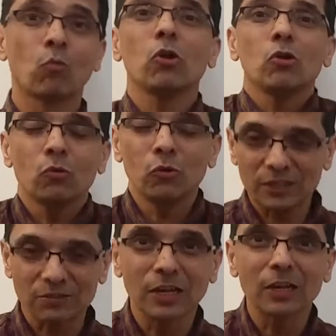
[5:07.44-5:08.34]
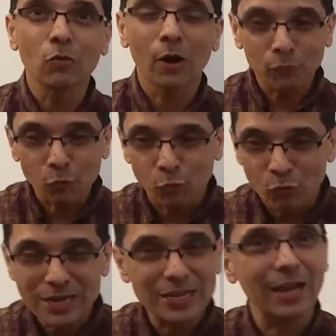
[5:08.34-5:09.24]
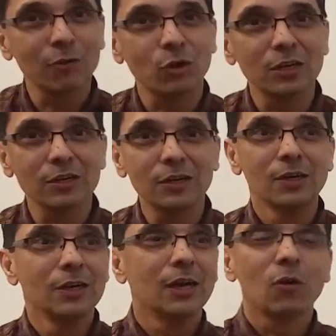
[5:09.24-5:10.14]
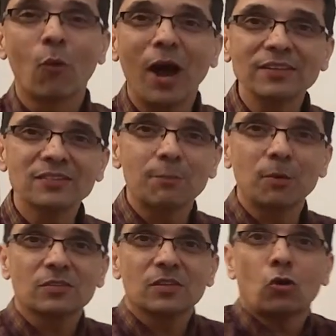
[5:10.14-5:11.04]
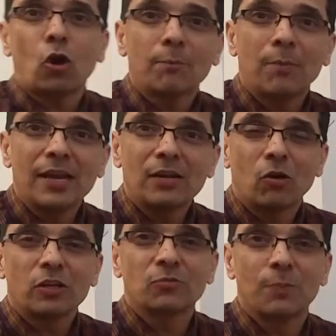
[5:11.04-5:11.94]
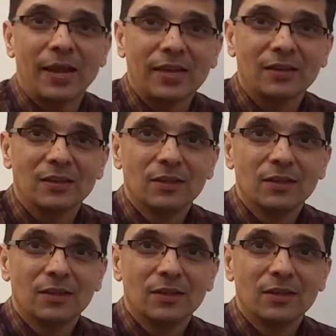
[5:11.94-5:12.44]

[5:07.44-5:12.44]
What do you do next really? You have to wait and wonder why is the person not buying or is buying.